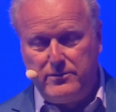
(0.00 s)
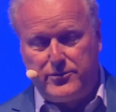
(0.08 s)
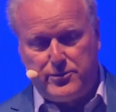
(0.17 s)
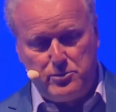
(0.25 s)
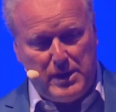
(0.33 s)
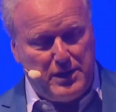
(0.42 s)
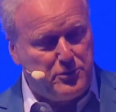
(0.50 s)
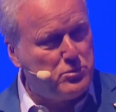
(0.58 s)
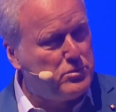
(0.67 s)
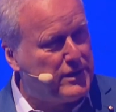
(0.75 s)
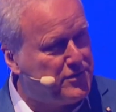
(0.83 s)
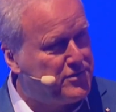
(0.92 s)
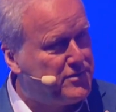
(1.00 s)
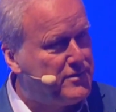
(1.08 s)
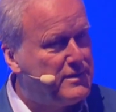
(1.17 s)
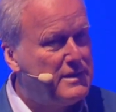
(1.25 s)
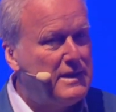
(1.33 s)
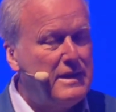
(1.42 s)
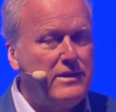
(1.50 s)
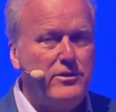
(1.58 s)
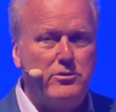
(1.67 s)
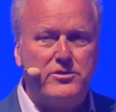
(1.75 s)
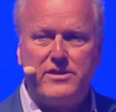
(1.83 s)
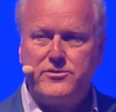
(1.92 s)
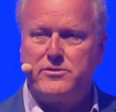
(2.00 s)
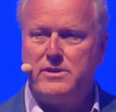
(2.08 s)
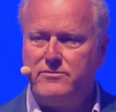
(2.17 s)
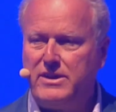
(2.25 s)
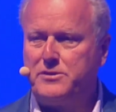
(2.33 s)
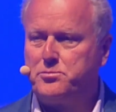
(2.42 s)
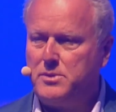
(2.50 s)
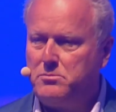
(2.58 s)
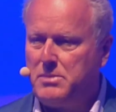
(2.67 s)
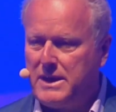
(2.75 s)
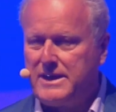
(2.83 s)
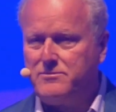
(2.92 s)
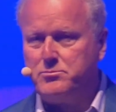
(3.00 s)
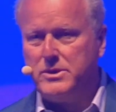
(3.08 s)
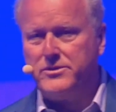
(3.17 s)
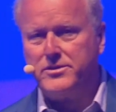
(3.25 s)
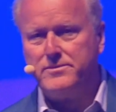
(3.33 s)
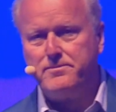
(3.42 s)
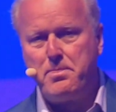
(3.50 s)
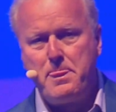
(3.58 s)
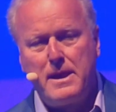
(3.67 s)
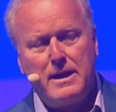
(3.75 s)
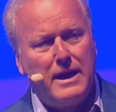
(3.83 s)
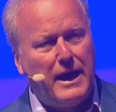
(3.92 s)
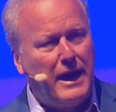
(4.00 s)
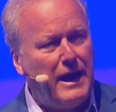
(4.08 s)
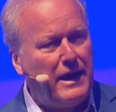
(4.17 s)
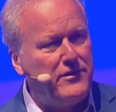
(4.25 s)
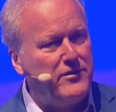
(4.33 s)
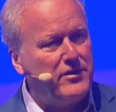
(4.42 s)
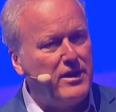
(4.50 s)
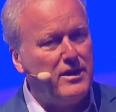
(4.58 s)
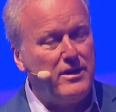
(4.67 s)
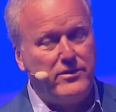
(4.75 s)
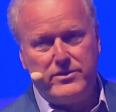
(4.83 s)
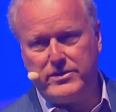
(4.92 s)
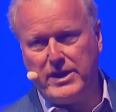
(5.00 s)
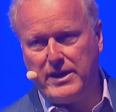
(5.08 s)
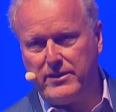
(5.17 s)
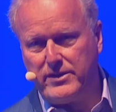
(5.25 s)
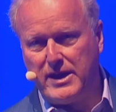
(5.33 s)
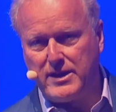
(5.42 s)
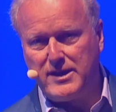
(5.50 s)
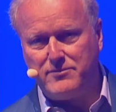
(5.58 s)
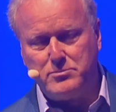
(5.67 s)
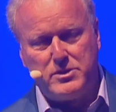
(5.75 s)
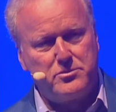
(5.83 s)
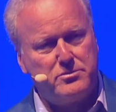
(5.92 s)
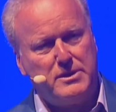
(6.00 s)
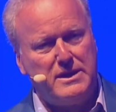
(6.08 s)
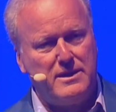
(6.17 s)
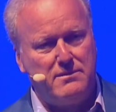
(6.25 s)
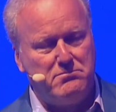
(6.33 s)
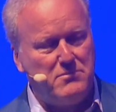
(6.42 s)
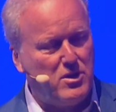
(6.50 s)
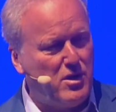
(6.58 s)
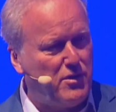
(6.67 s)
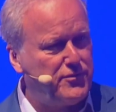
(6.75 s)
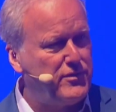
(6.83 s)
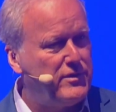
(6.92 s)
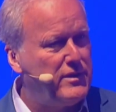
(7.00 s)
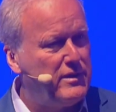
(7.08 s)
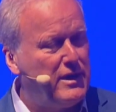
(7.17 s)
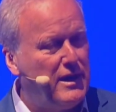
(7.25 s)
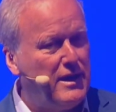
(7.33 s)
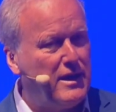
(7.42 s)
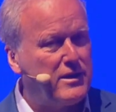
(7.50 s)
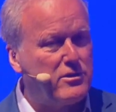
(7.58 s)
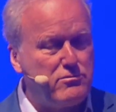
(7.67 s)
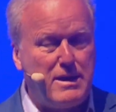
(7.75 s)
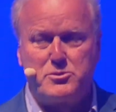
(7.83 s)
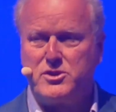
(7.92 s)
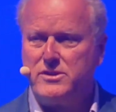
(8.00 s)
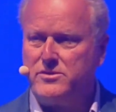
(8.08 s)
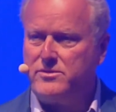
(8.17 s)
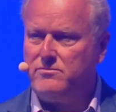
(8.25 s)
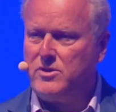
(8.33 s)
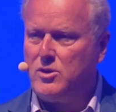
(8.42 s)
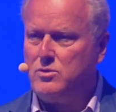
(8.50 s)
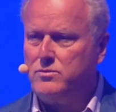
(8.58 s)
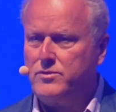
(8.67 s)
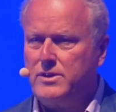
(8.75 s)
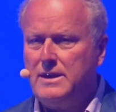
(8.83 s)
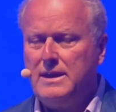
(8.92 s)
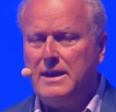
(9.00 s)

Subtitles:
throughout all this, there is underinvestment by government and their governments. Often corruption is involved.